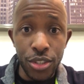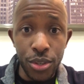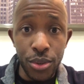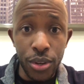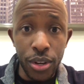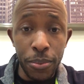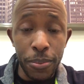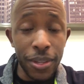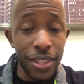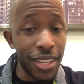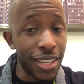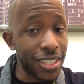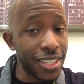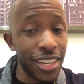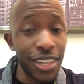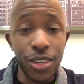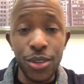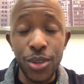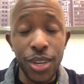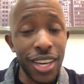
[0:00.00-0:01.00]
You know what I mean? They
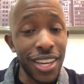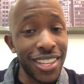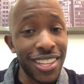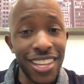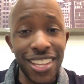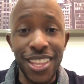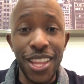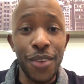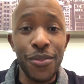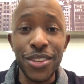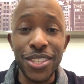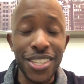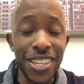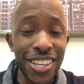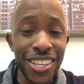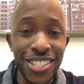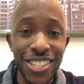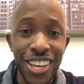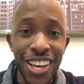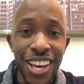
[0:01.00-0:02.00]
say you can never
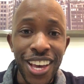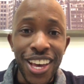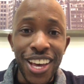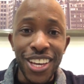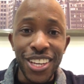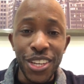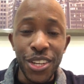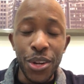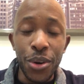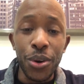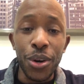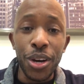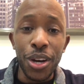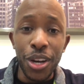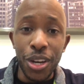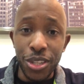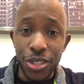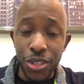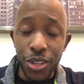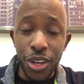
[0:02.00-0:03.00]
teach,
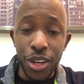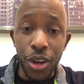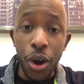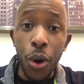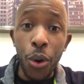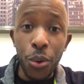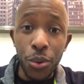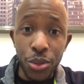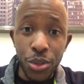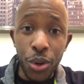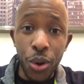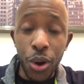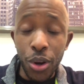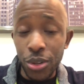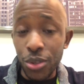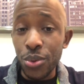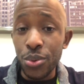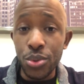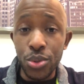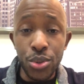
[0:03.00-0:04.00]
an old dog
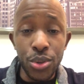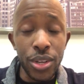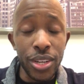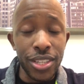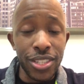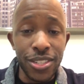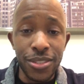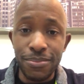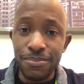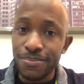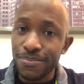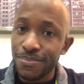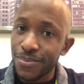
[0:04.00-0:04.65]
new tricks.